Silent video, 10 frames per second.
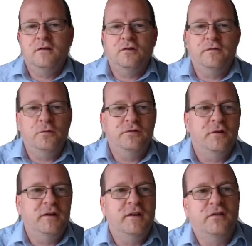So I've also
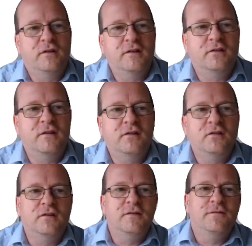linked to this. This
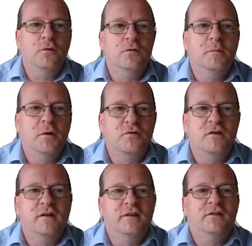is the full
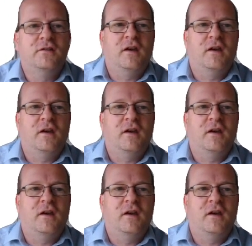emoji list,